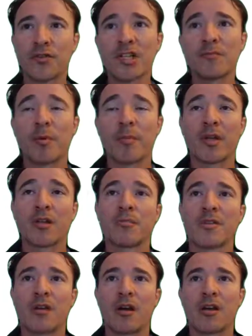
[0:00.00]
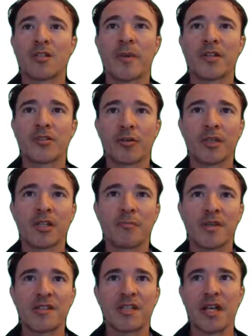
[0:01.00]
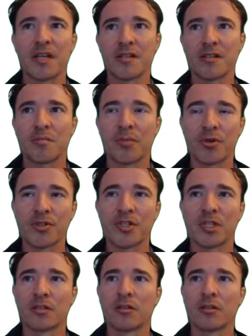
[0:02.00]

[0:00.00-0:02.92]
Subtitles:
of momentum is caused by turbulent mixing and dispersion.